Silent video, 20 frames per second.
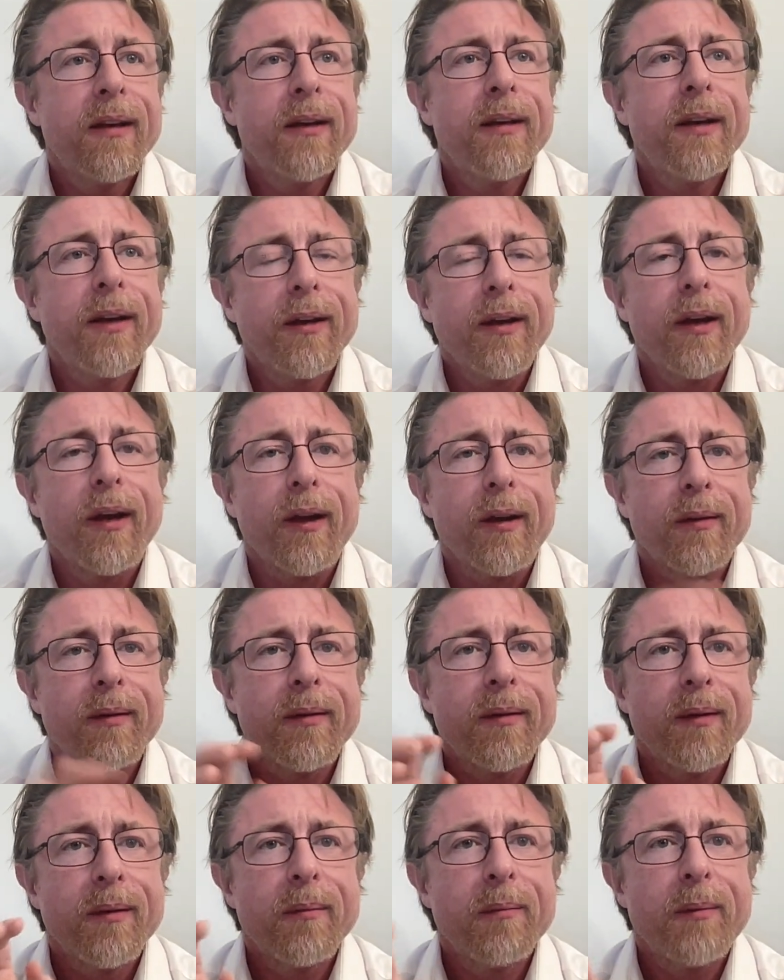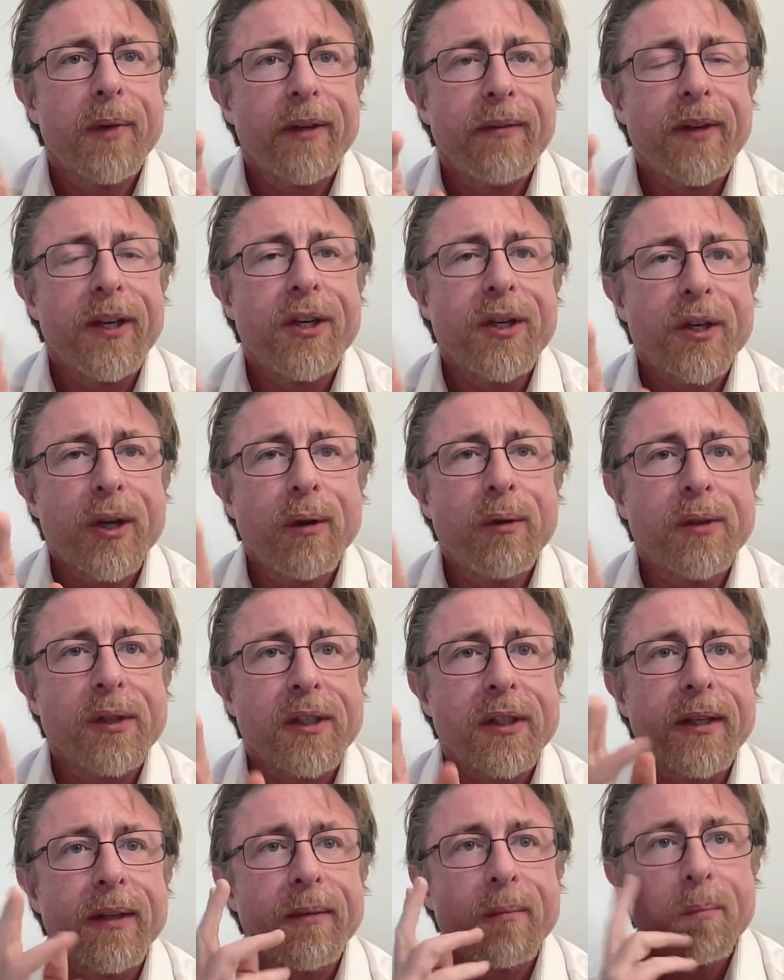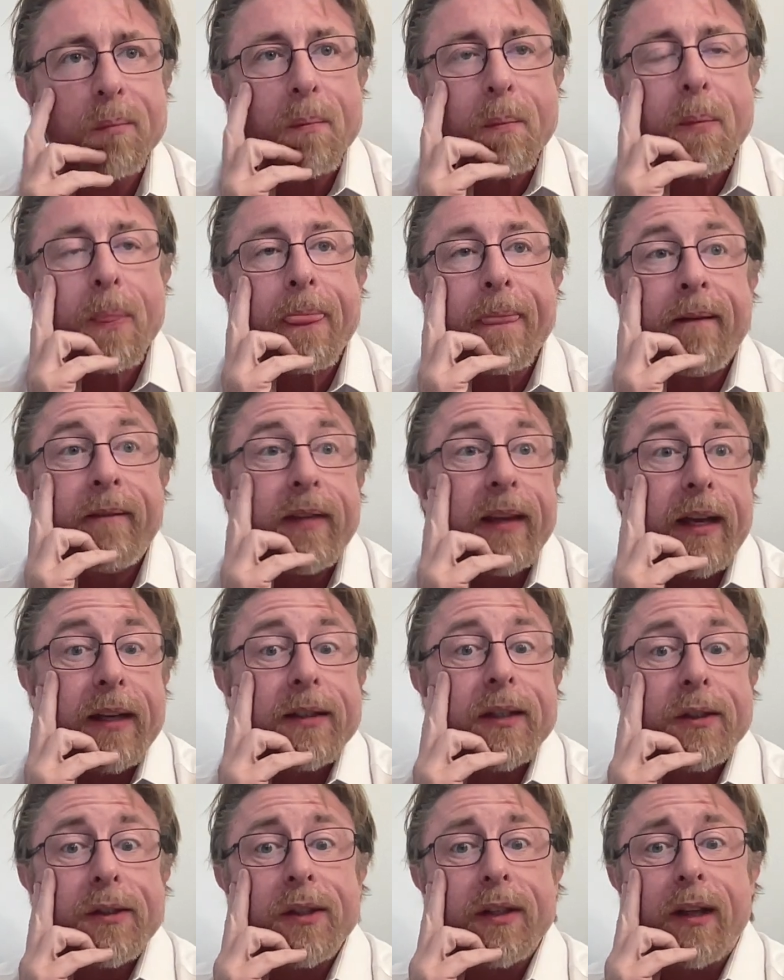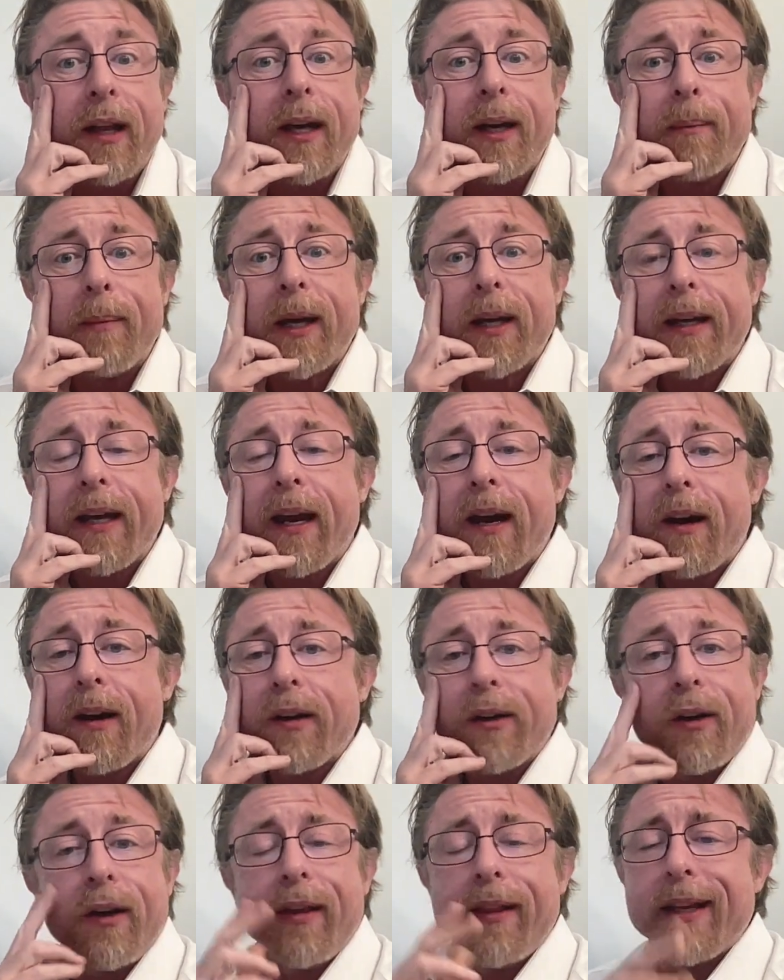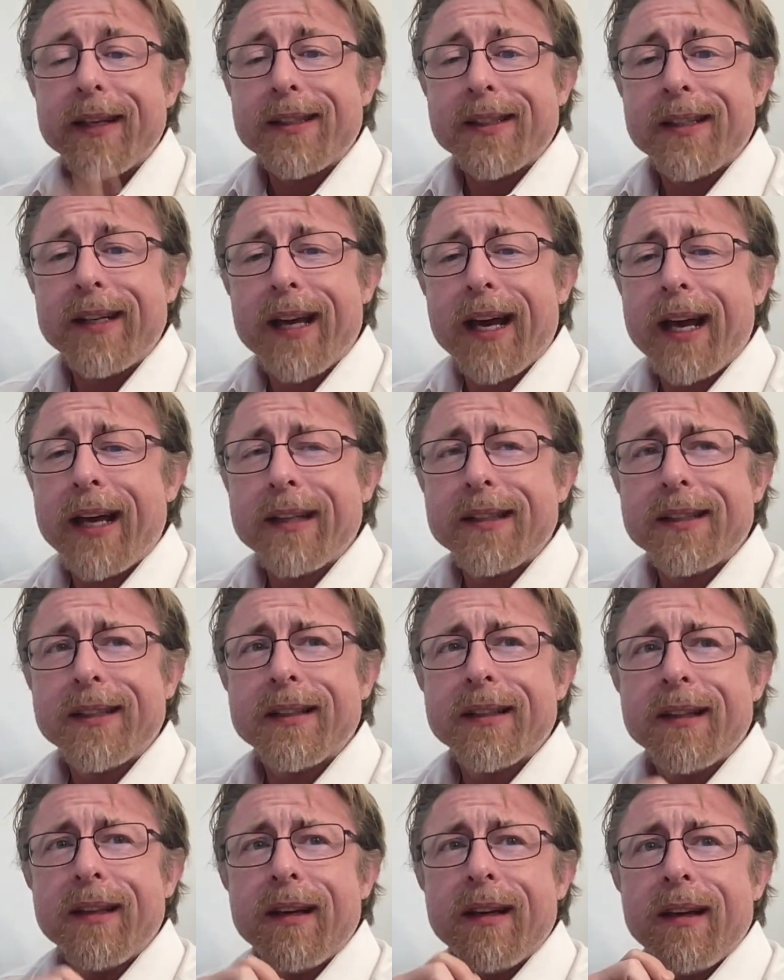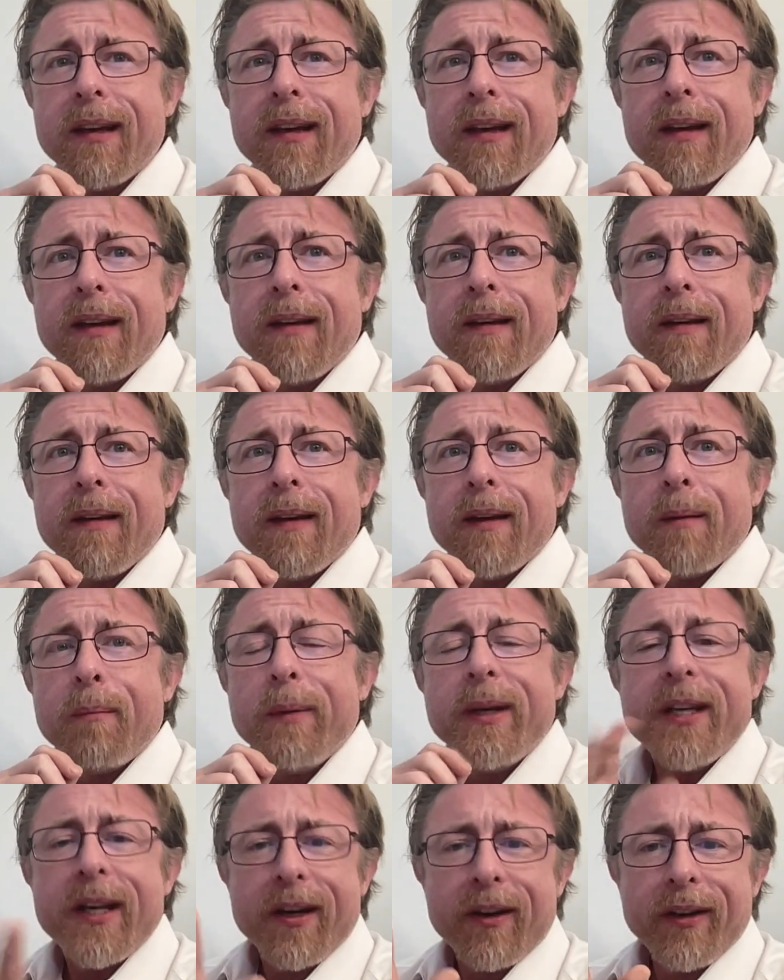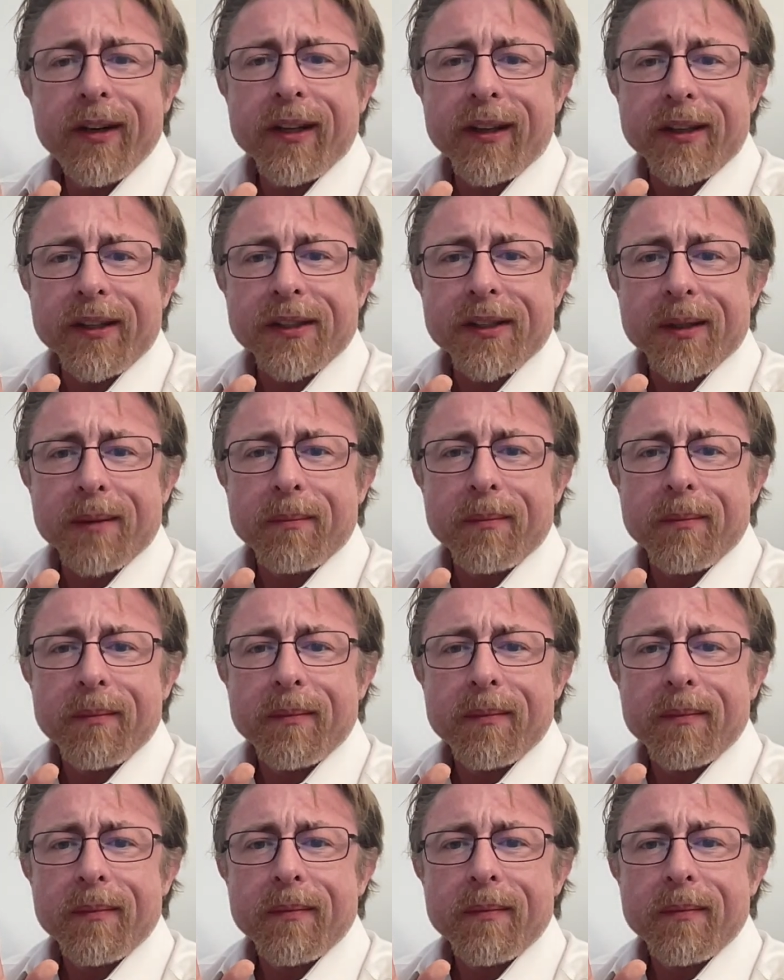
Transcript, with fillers: No, no. But if he shows it, that tells you a lot about character. And that's not materialism,